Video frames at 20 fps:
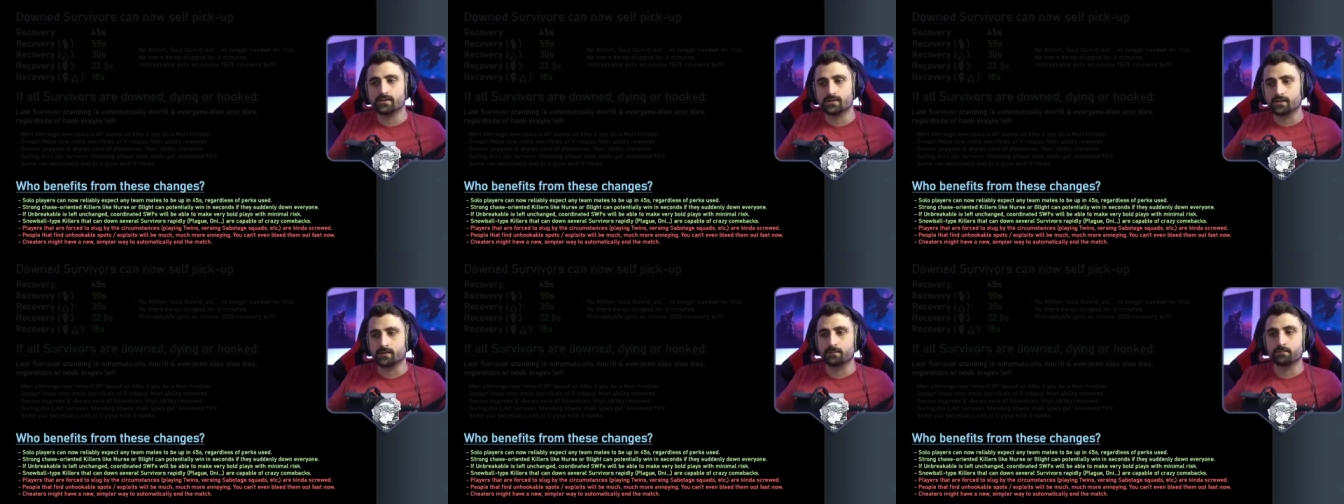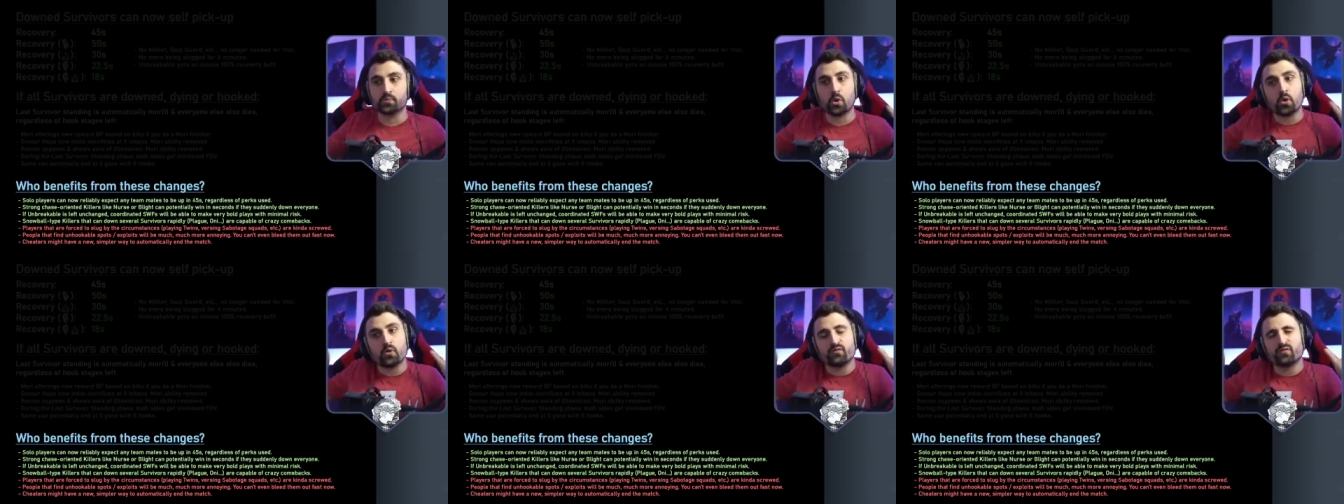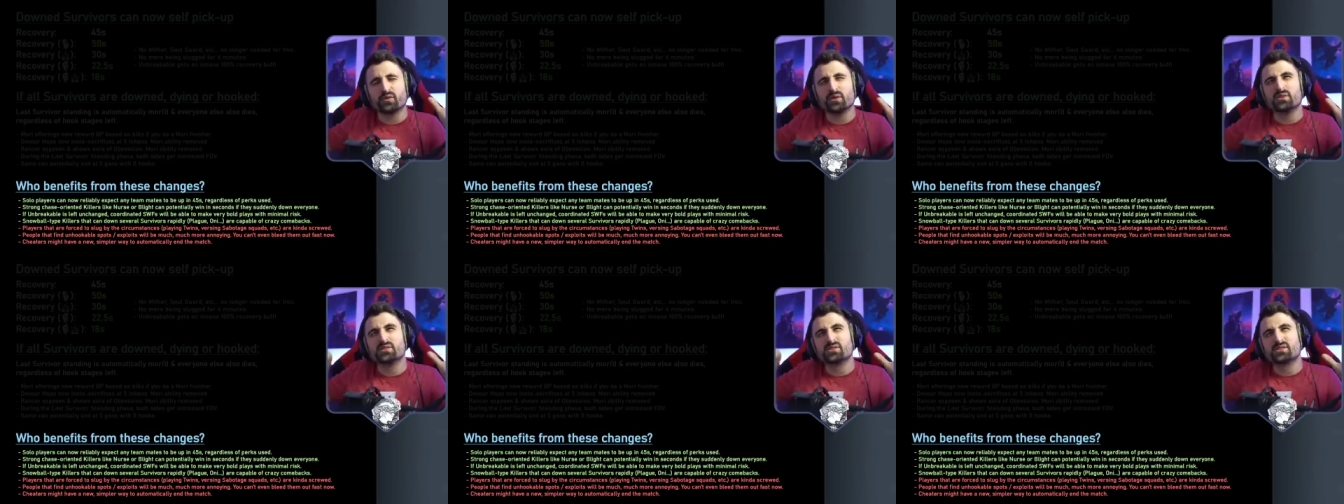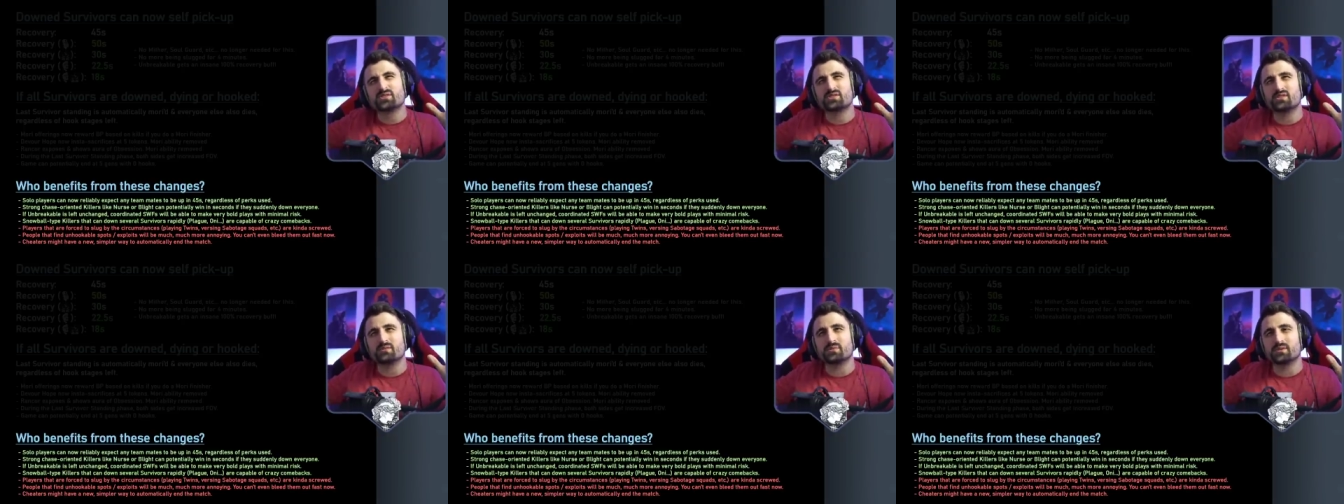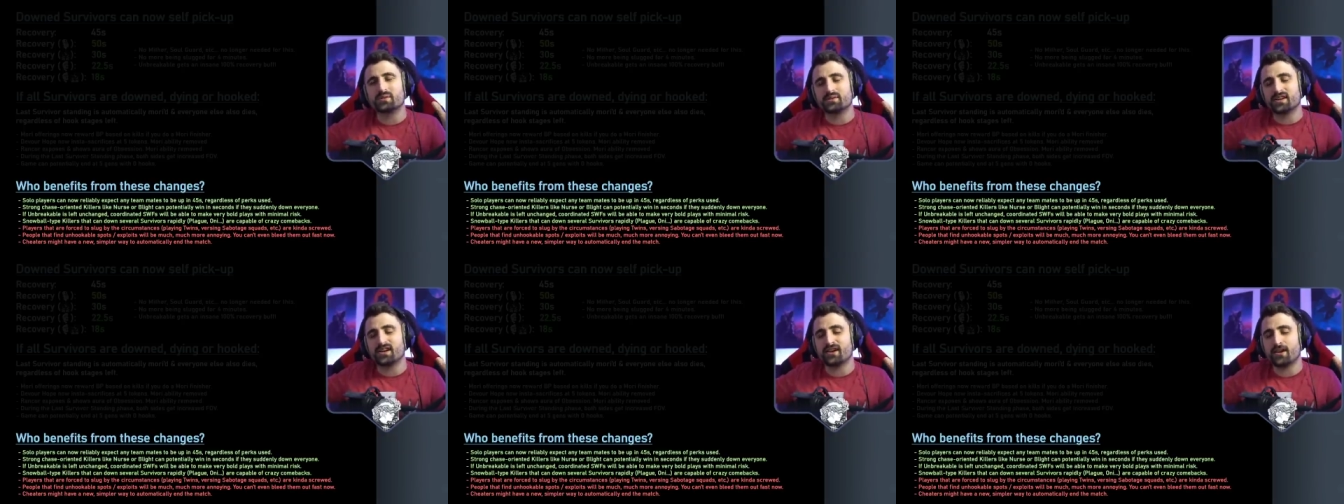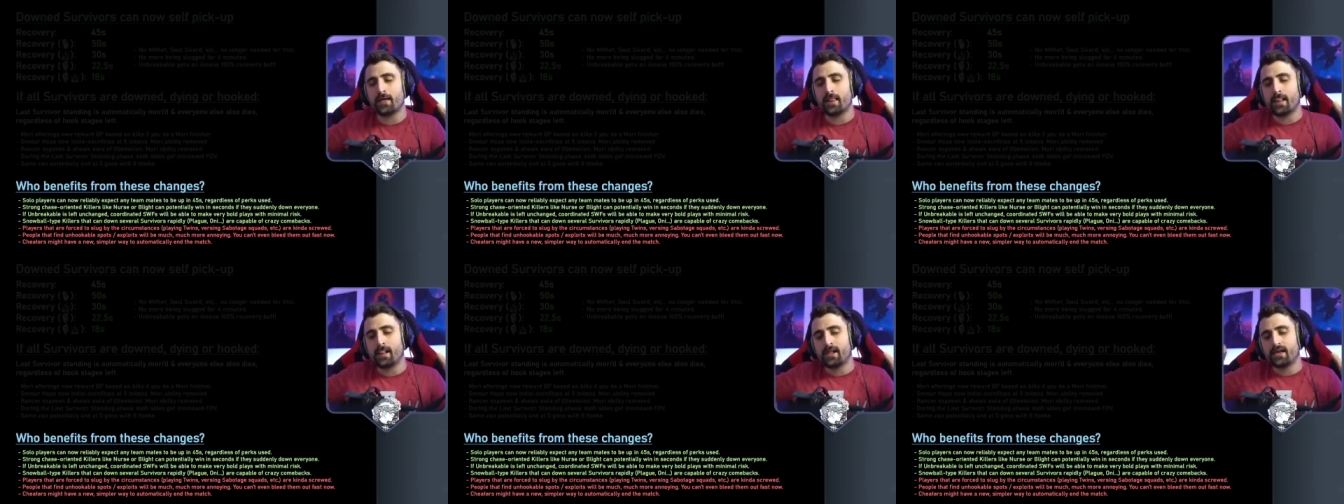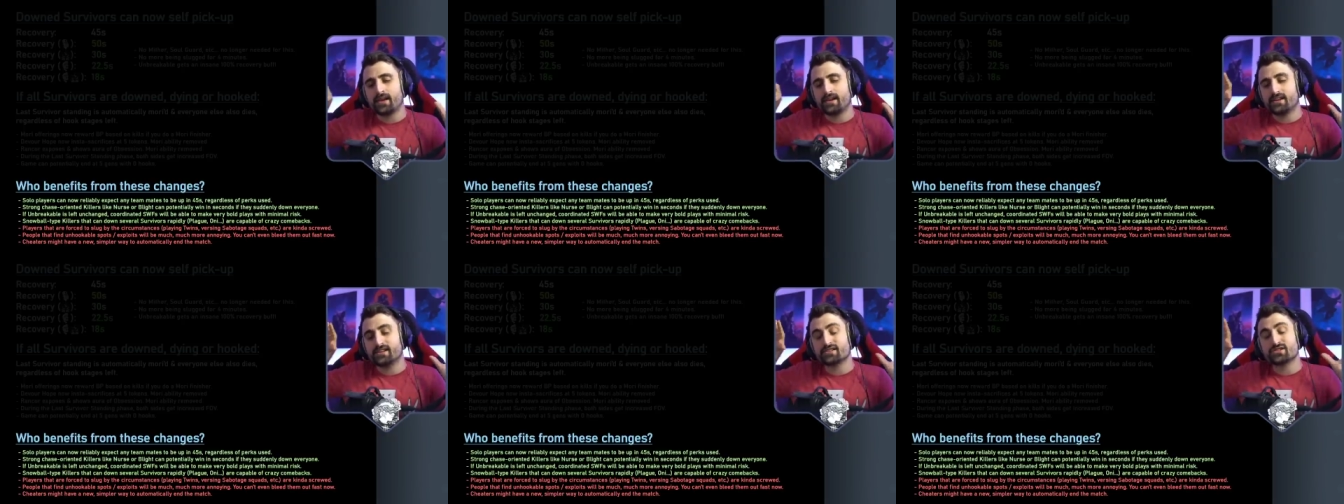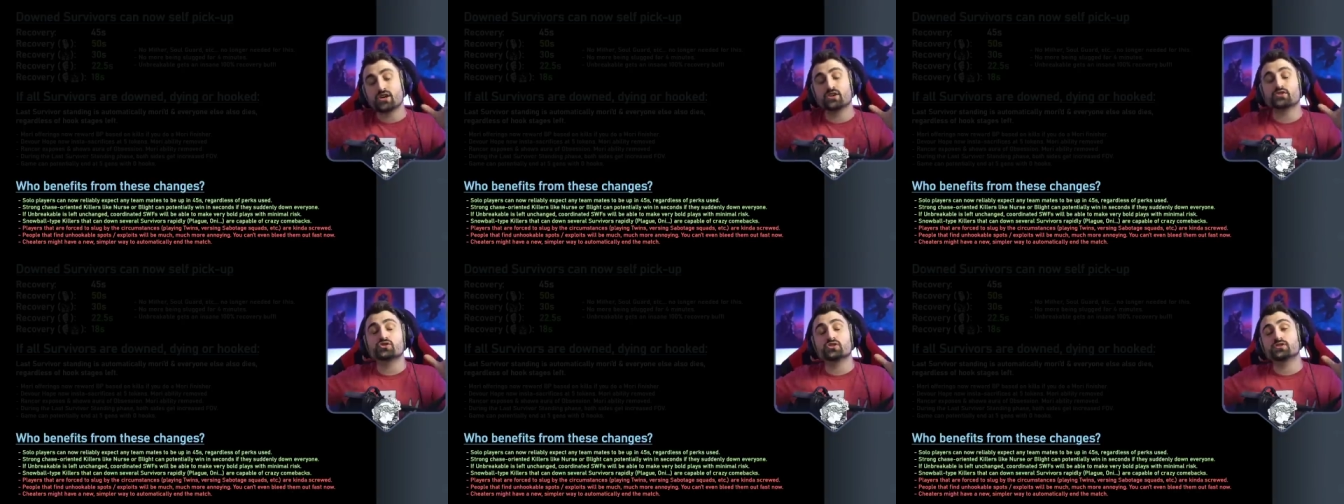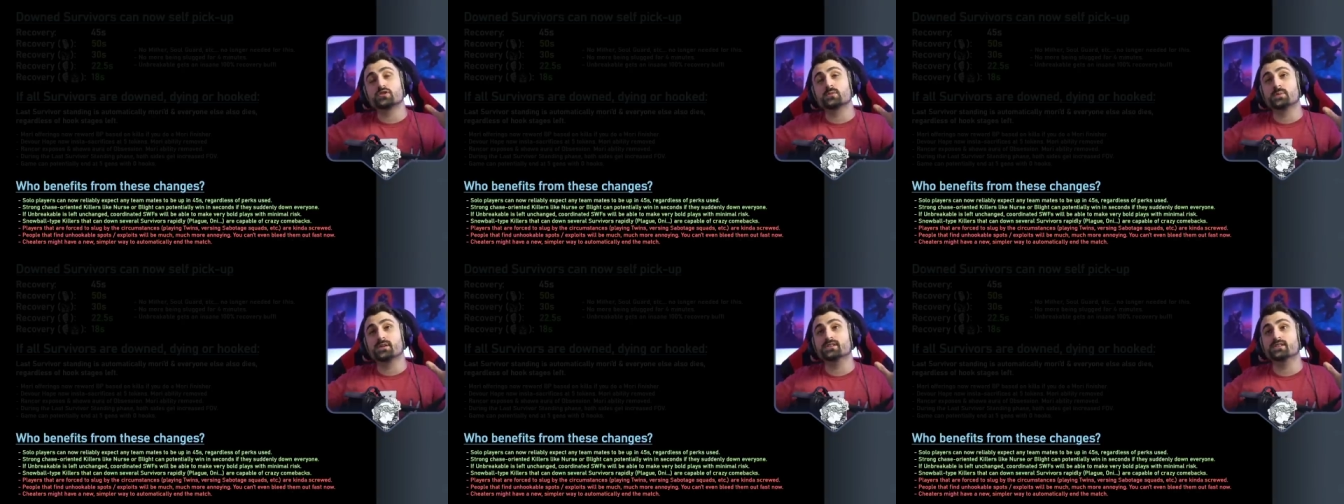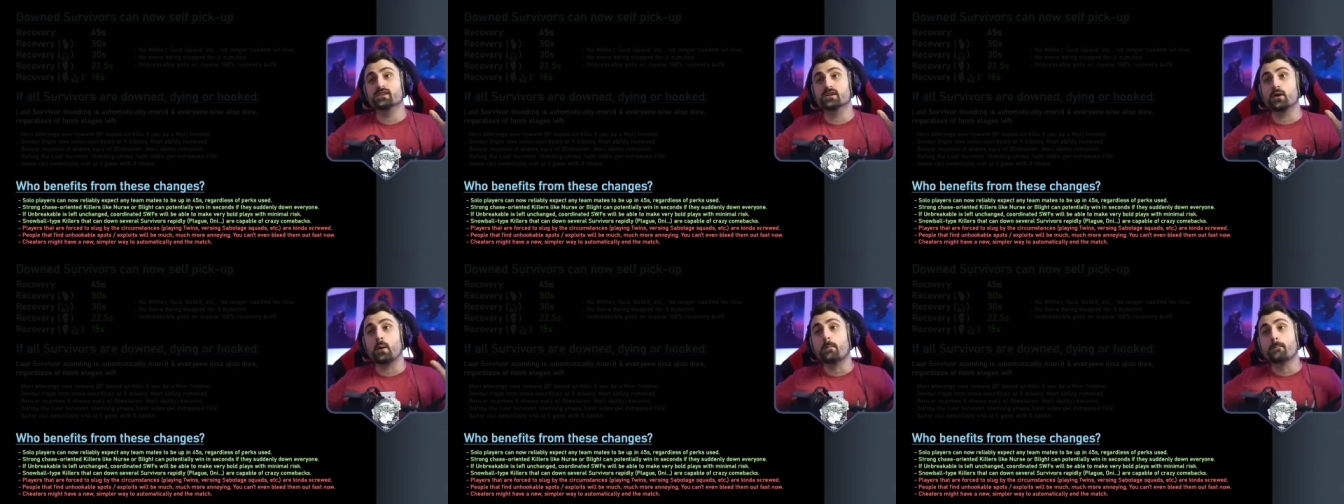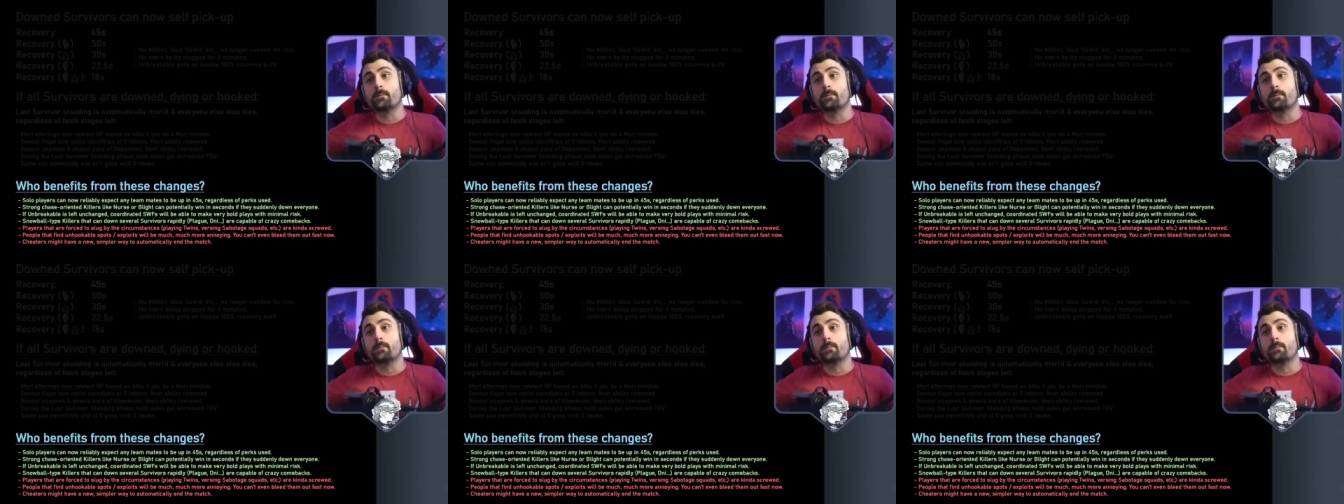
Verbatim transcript: So hopefully this is something that is not such a big deal